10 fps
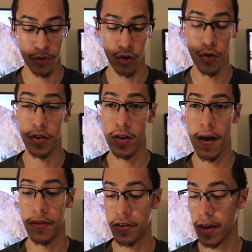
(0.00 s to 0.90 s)
screws that you
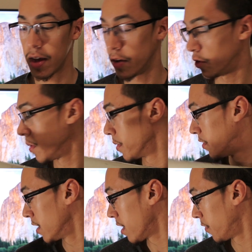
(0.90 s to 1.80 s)
have to take out to be able to
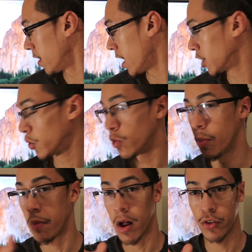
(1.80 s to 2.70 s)
take out the
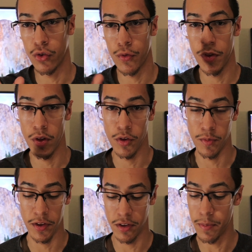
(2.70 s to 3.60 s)
actual module for the
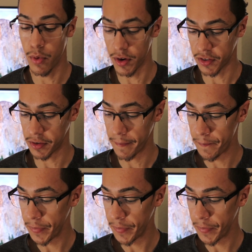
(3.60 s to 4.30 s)
USB-C ports.